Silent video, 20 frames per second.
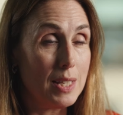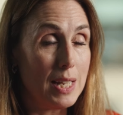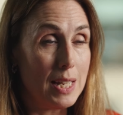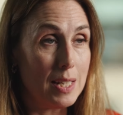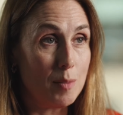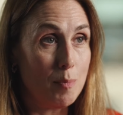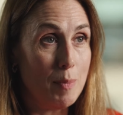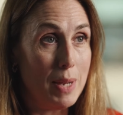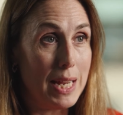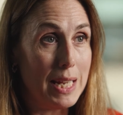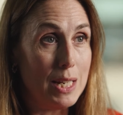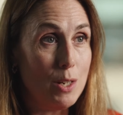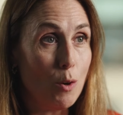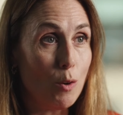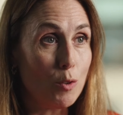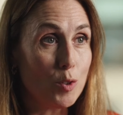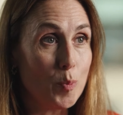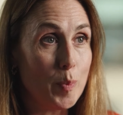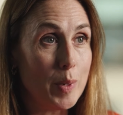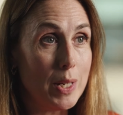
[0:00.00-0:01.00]
that may
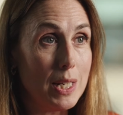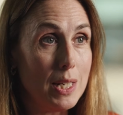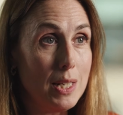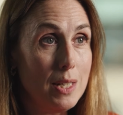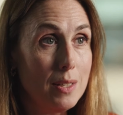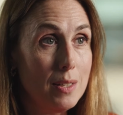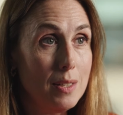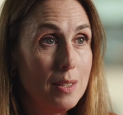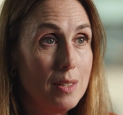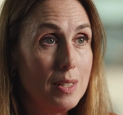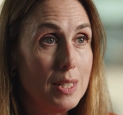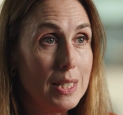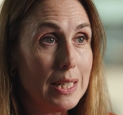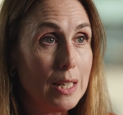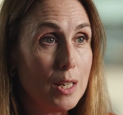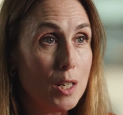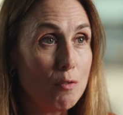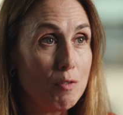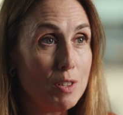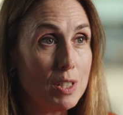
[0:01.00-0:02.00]
not be
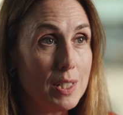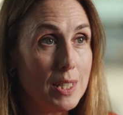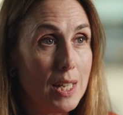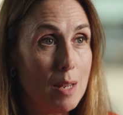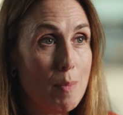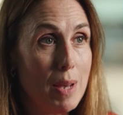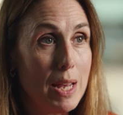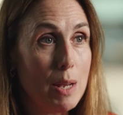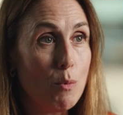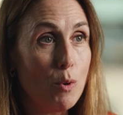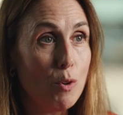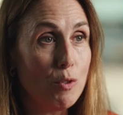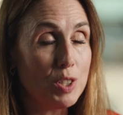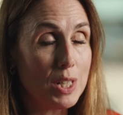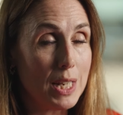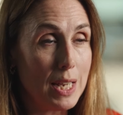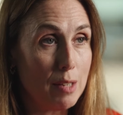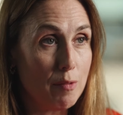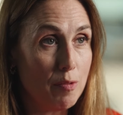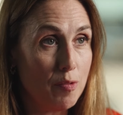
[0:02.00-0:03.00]
desirous. They may want
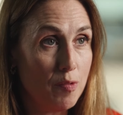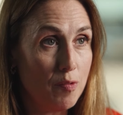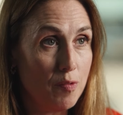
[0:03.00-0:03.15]
to have